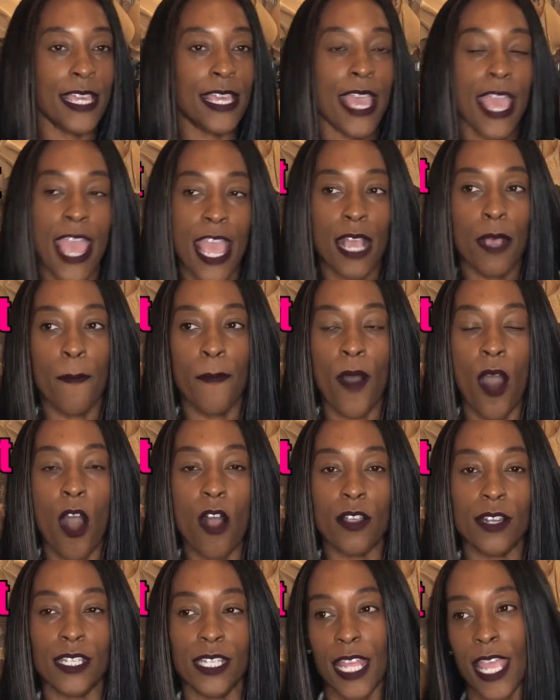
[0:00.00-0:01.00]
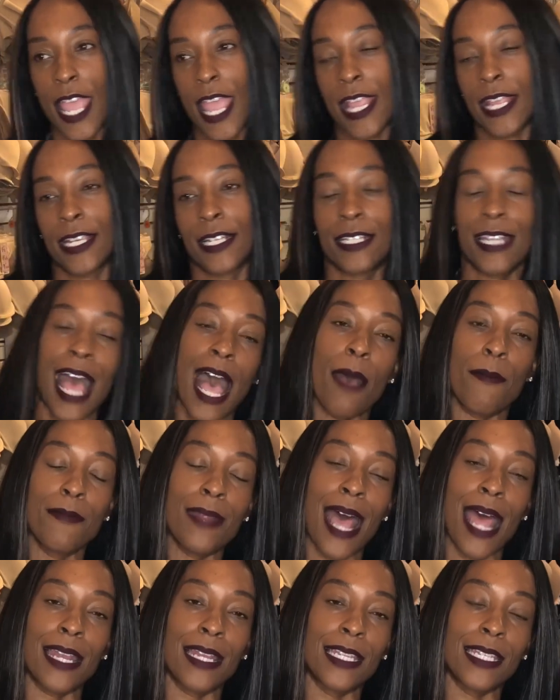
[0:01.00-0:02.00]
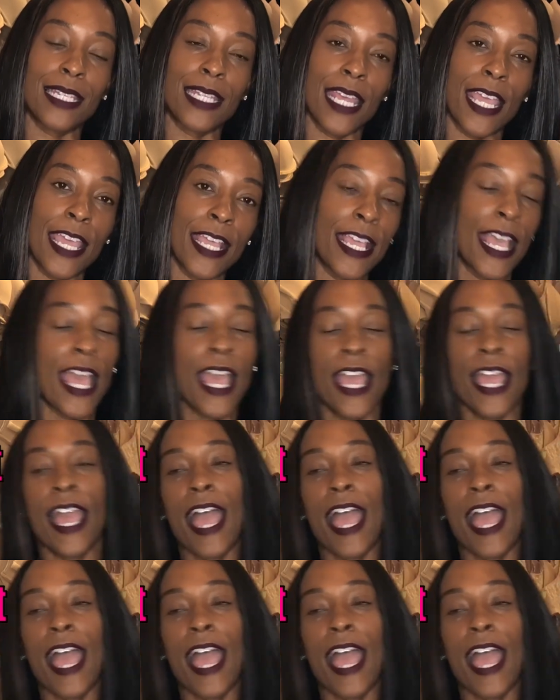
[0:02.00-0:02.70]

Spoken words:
kickboxing, tap dancing,